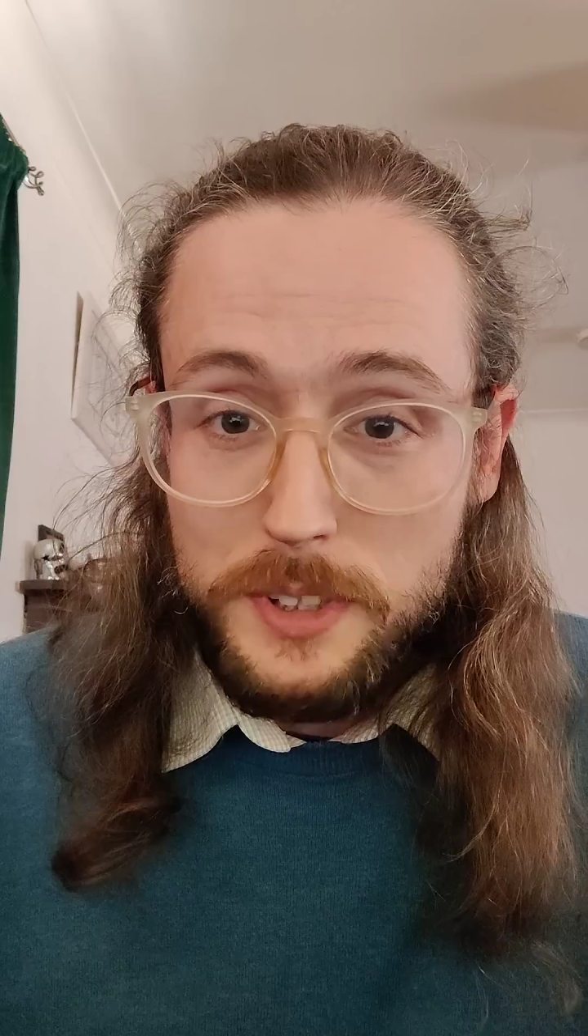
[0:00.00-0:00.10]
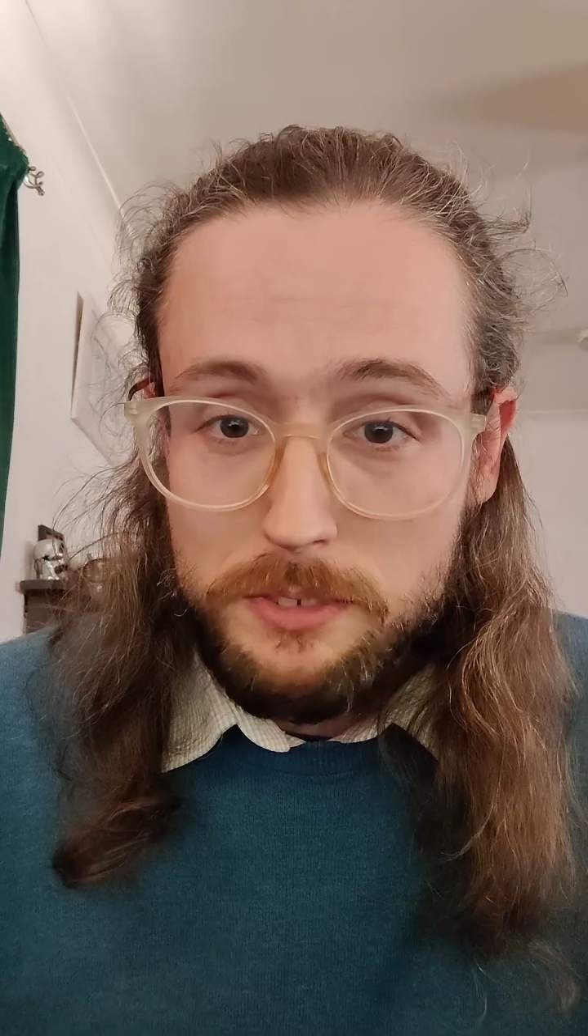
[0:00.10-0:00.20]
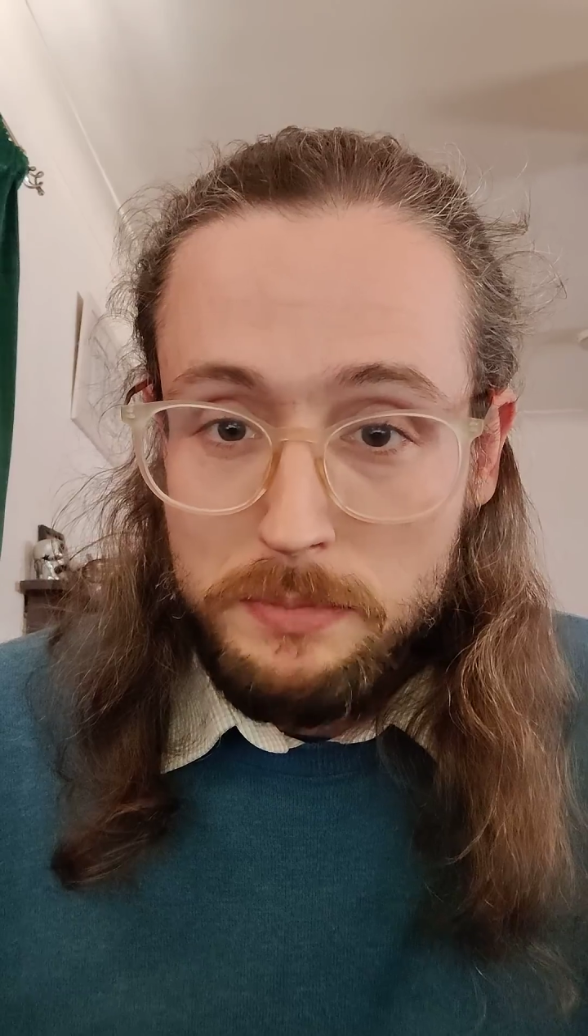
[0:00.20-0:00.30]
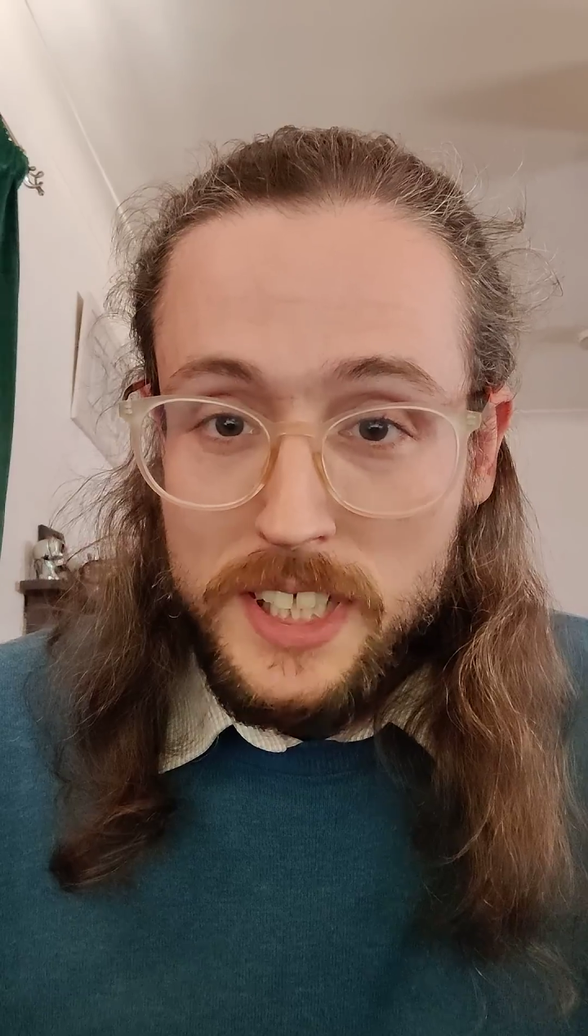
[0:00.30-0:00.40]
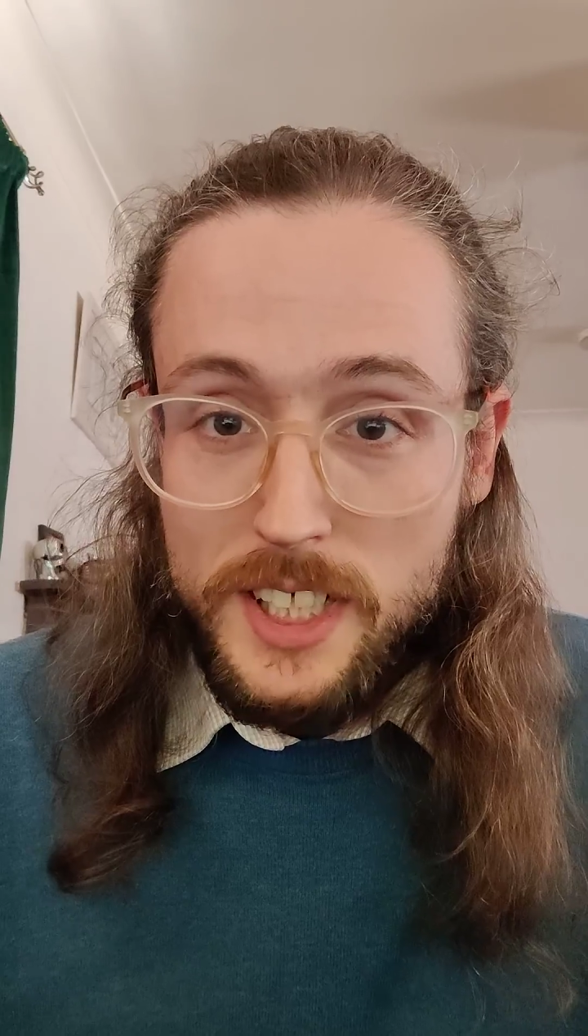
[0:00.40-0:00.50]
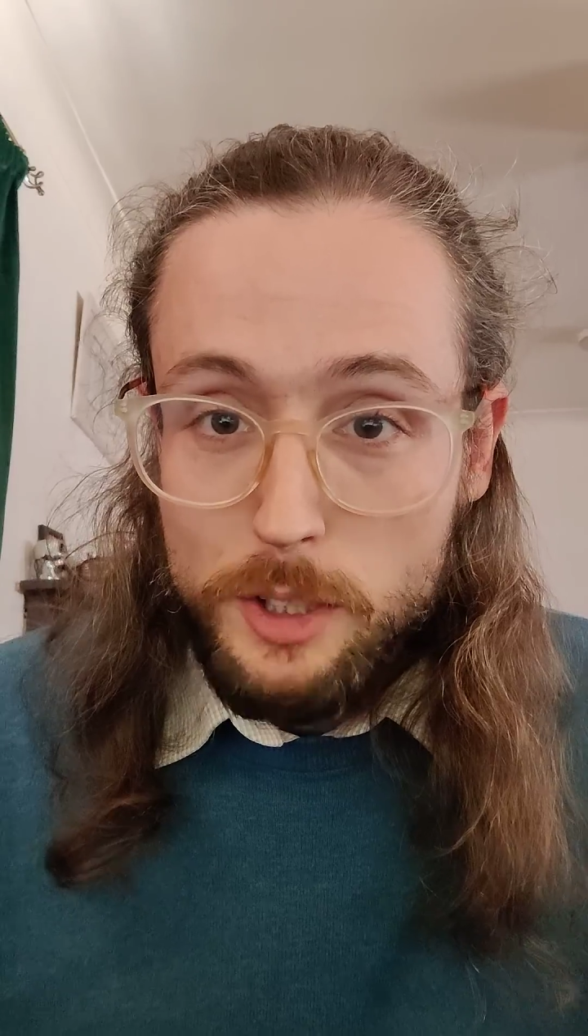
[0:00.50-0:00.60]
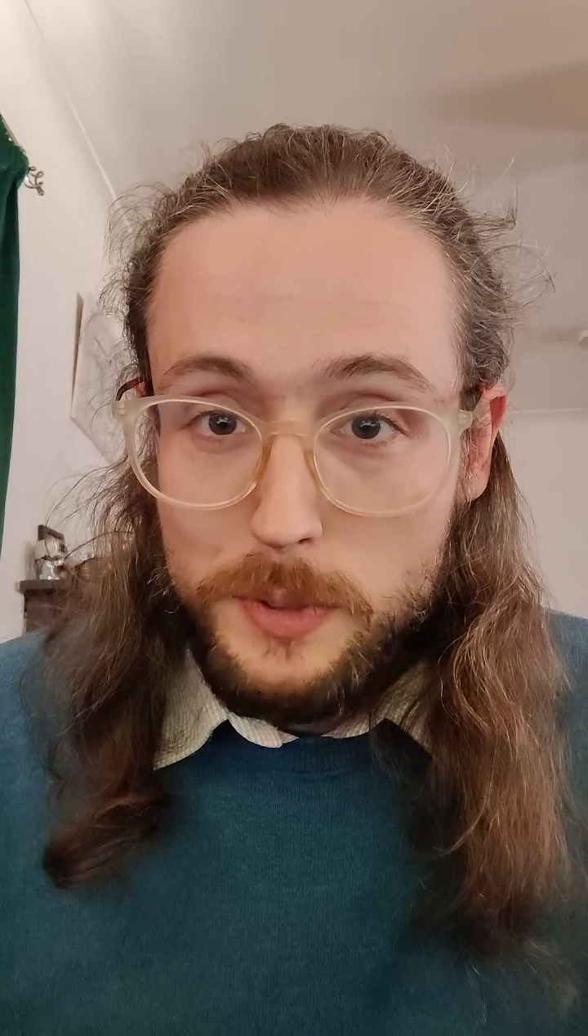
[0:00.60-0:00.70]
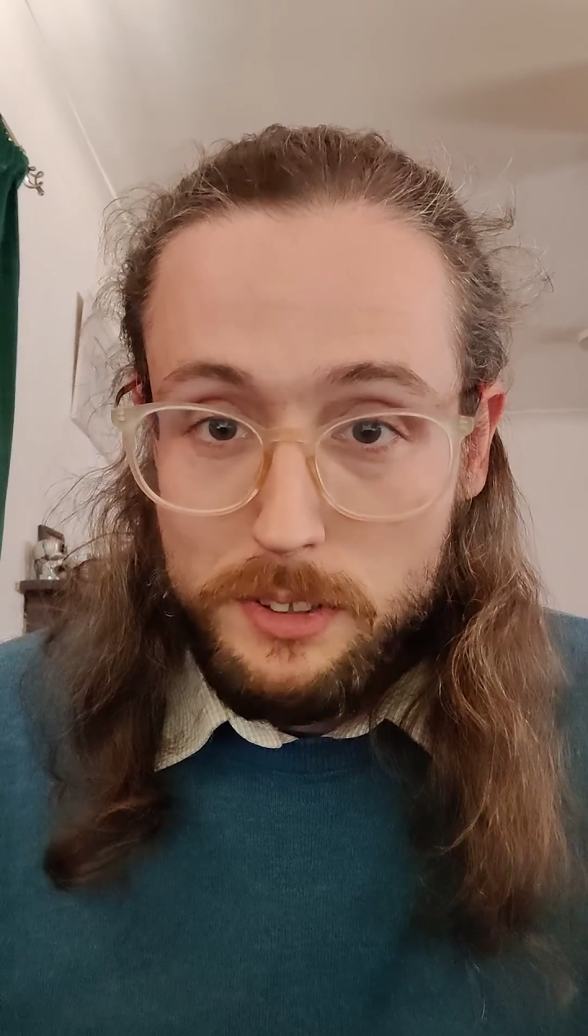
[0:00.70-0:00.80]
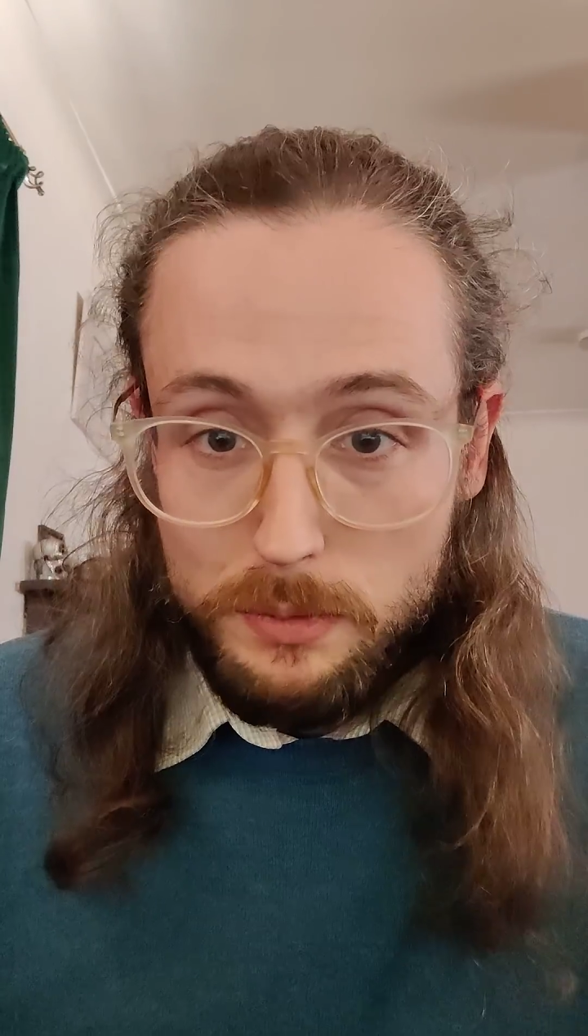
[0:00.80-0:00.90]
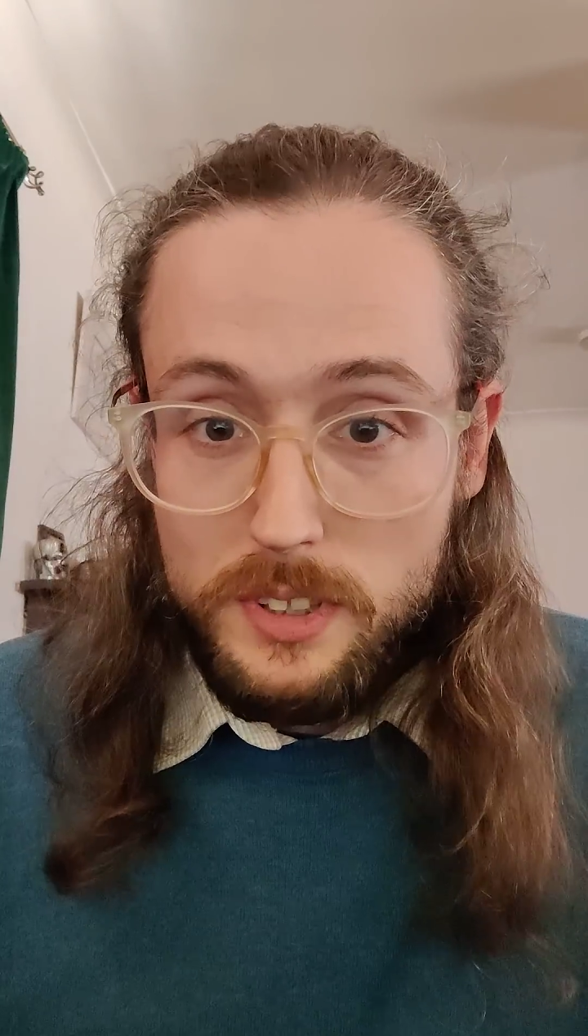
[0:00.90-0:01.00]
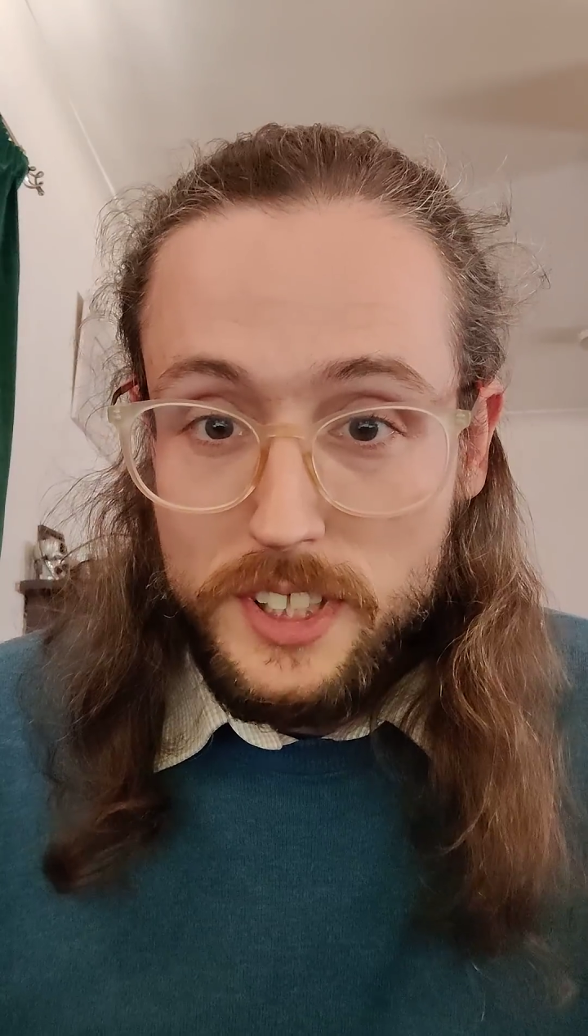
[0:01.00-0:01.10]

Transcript: And well,